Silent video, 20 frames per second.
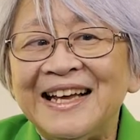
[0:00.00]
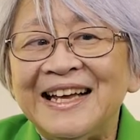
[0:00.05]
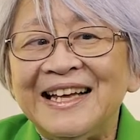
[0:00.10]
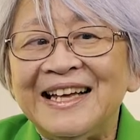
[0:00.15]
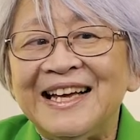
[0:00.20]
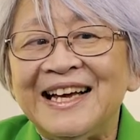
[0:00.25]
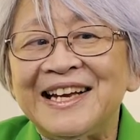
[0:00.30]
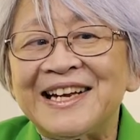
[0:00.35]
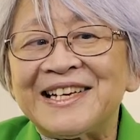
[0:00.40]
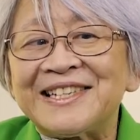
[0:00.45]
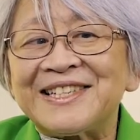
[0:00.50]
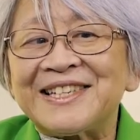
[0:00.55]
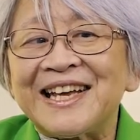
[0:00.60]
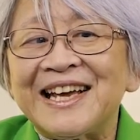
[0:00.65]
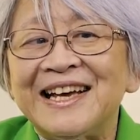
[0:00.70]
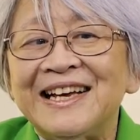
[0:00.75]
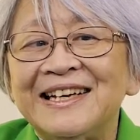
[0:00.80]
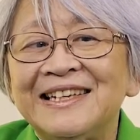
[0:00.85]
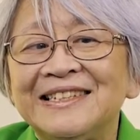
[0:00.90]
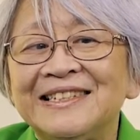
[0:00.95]
It is
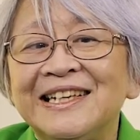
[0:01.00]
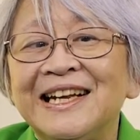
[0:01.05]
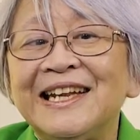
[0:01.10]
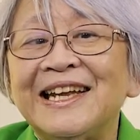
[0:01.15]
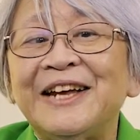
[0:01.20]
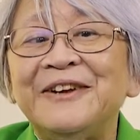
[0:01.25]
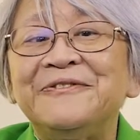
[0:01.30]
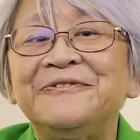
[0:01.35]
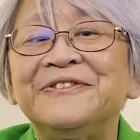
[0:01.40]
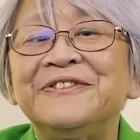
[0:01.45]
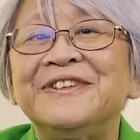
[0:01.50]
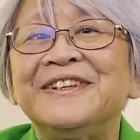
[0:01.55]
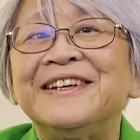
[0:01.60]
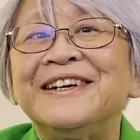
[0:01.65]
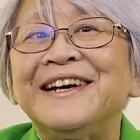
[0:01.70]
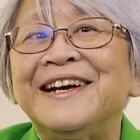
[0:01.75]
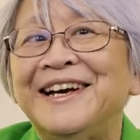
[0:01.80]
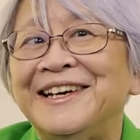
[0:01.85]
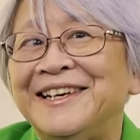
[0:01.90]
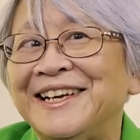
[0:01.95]
delightful
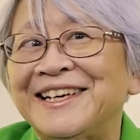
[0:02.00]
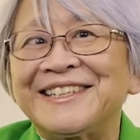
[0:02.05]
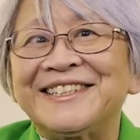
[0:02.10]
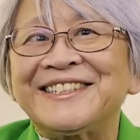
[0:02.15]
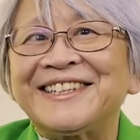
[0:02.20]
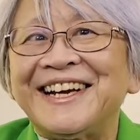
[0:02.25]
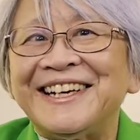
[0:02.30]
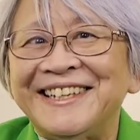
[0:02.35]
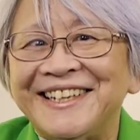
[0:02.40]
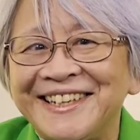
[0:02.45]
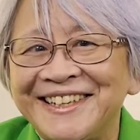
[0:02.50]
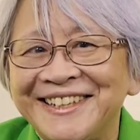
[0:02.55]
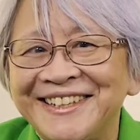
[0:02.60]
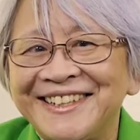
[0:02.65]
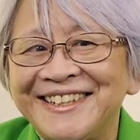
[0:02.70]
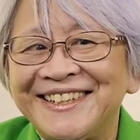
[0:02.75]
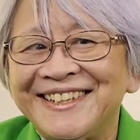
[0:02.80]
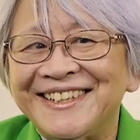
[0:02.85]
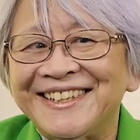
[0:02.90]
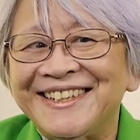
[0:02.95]
and exciting.
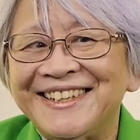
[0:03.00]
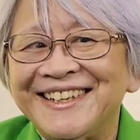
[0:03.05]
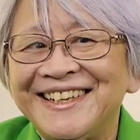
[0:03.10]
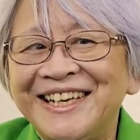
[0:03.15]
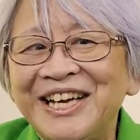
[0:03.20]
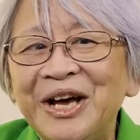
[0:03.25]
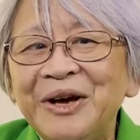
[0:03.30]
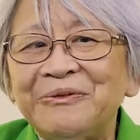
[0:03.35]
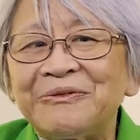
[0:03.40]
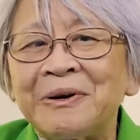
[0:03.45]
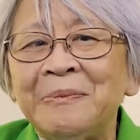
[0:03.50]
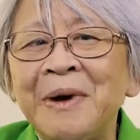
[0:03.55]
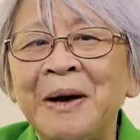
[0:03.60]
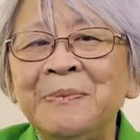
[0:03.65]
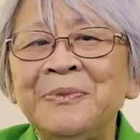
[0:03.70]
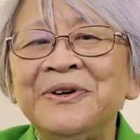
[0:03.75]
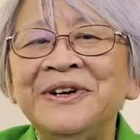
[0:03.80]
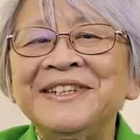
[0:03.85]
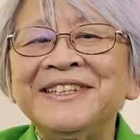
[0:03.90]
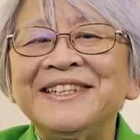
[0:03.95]

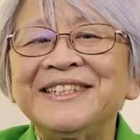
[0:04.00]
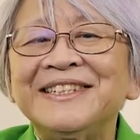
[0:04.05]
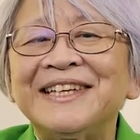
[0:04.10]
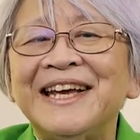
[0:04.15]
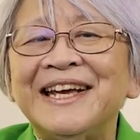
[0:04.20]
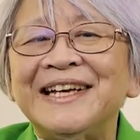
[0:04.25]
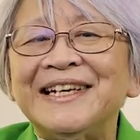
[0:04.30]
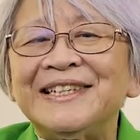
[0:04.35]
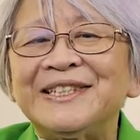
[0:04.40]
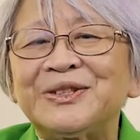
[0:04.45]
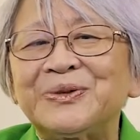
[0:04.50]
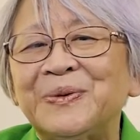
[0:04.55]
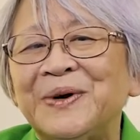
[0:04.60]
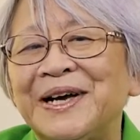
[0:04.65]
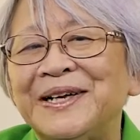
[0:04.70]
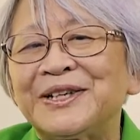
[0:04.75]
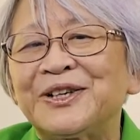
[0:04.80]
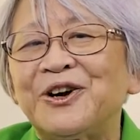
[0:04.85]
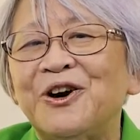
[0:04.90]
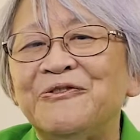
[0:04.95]
Remembering the days
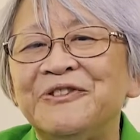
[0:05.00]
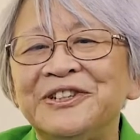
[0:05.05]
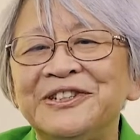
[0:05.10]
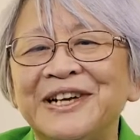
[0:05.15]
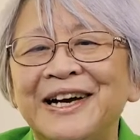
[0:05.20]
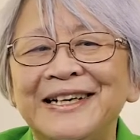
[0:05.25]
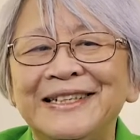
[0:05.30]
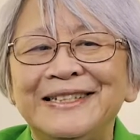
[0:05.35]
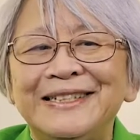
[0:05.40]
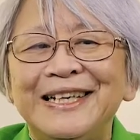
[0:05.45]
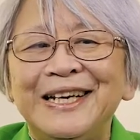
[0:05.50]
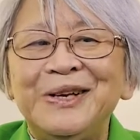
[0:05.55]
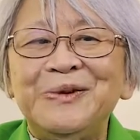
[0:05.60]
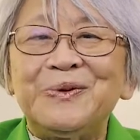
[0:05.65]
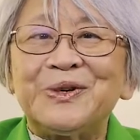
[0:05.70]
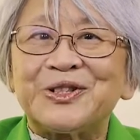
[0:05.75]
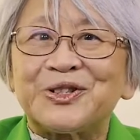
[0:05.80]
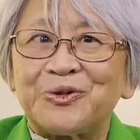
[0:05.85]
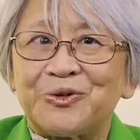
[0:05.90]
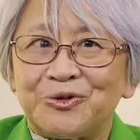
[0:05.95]
when COVID-19
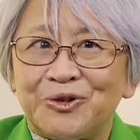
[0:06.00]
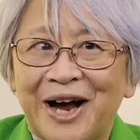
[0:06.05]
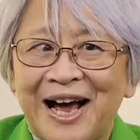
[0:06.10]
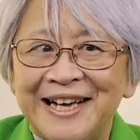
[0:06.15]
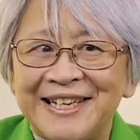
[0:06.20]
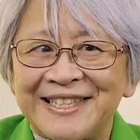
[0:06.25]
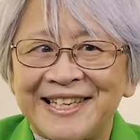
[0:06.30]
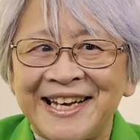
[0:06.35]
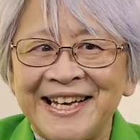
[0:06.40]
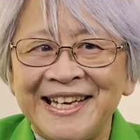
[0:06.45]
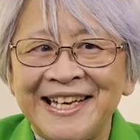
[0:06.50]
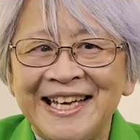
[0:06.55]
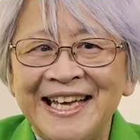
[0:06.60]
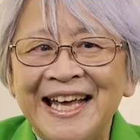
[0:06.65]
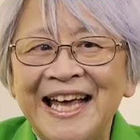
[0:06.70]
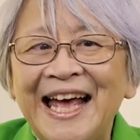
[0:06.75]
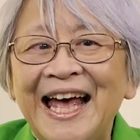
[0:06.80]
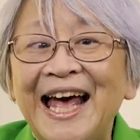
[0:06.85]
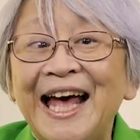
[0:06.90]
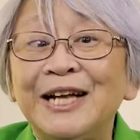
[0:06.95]
was rising
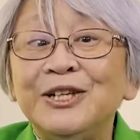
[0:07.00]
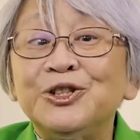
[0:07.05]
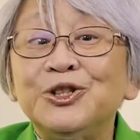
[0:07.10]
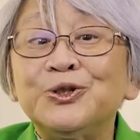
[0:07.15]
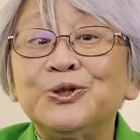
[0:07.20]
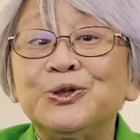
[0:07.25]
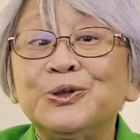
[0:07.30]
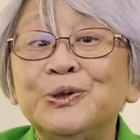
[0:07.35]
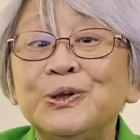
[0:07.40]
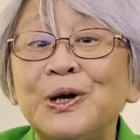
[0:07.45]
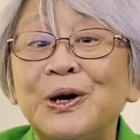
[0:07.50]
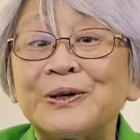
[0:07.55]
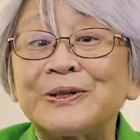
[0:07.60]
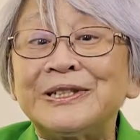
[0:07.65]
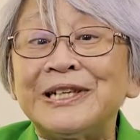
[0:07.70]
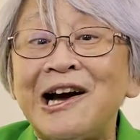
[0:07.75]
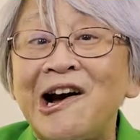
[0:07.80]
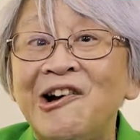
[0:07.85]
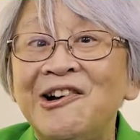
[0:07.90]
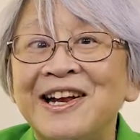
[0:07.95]
and due to
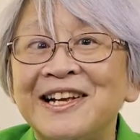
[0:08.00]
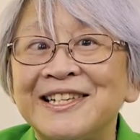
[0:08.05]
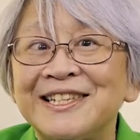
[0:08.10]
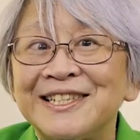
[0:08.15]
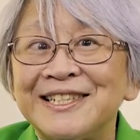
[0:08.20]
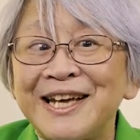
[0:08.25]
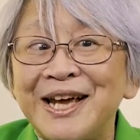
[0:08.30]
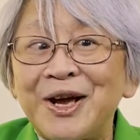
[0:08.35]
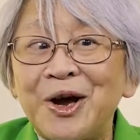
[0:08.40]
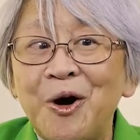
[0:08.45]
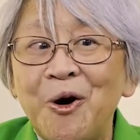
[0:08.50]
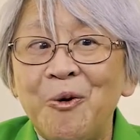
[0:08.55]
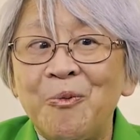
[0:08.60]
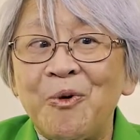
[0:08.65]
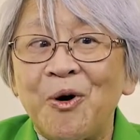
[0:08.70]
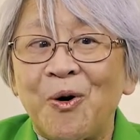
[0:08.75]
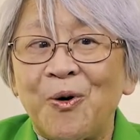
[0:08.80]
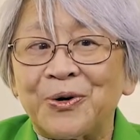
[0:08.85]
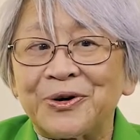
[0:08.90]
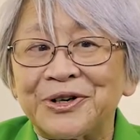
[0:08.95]
lockdown and stay-home
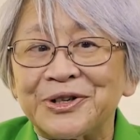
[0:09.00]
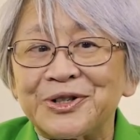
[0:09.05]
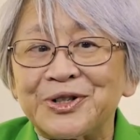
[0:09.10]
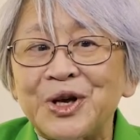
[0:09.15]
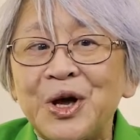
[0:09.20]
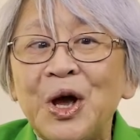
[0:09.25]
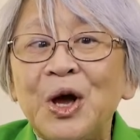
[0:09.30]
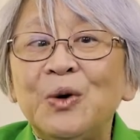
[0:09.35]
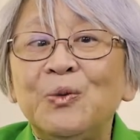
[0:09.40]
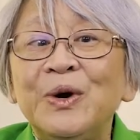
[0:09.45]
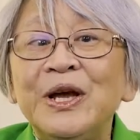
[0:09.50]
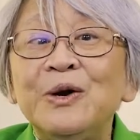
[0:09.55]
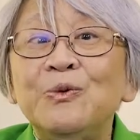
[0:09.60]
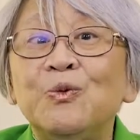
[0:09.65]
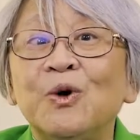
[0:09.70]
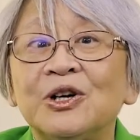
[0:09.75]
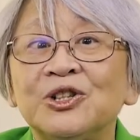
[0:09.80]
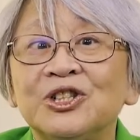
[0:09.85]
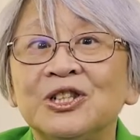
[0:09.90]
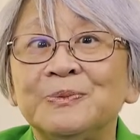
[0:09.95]
orders, we
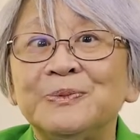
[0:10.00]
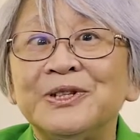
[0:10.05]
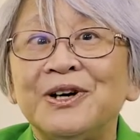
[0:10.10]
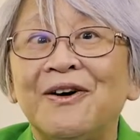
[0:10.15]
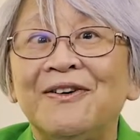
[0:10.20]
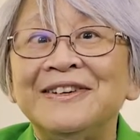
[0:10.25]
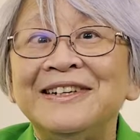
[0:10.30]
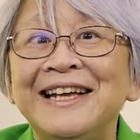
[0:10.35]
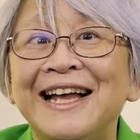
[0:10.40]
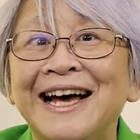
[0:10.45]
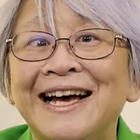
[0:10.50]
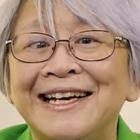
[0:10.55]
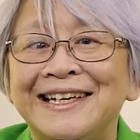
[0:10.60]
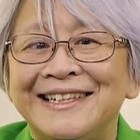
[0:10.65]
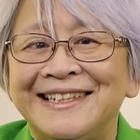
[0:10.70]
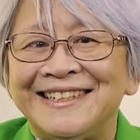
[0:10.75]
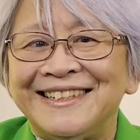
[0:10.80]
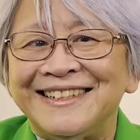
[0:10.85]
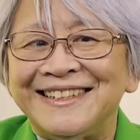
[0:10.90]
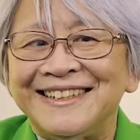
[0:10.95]
worshipped online.